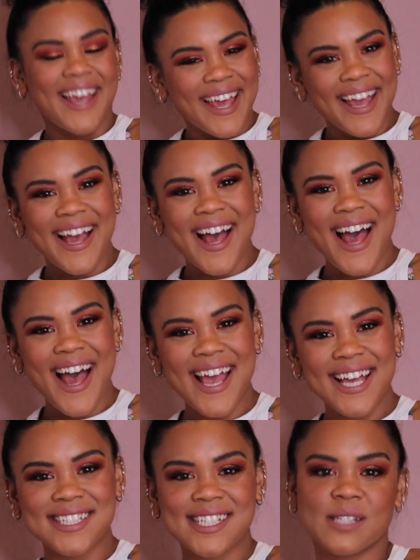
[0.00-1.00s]
Hey
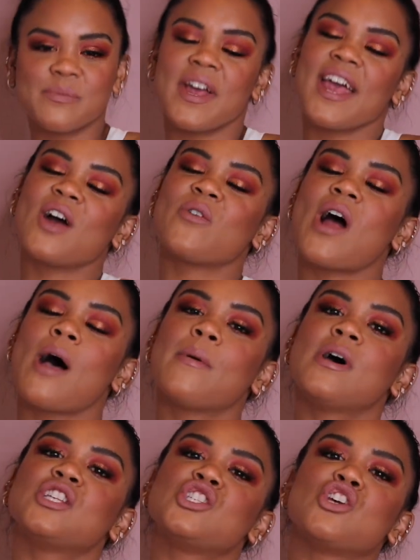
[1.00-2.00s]
guys, it's
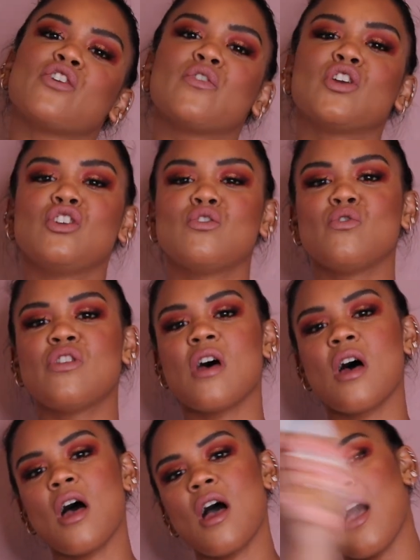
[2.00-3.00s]
Rama serving you
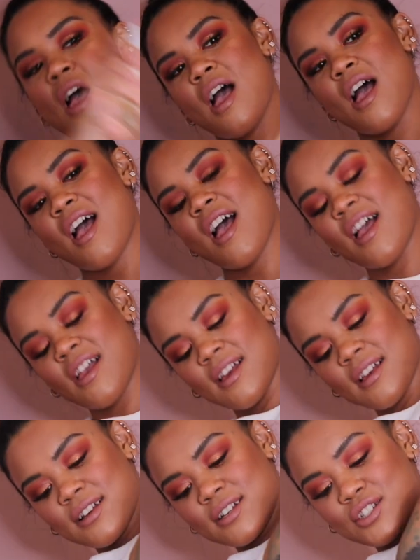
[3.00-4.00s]
the
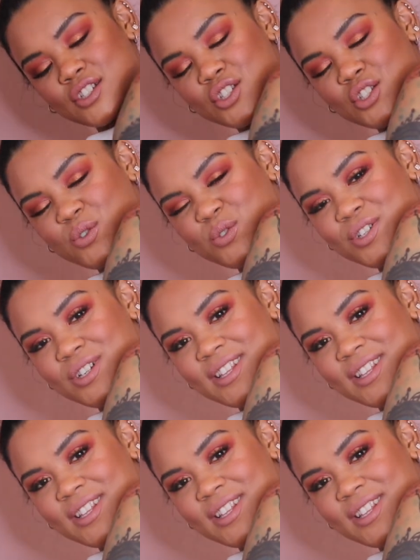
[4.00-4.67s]
shoulder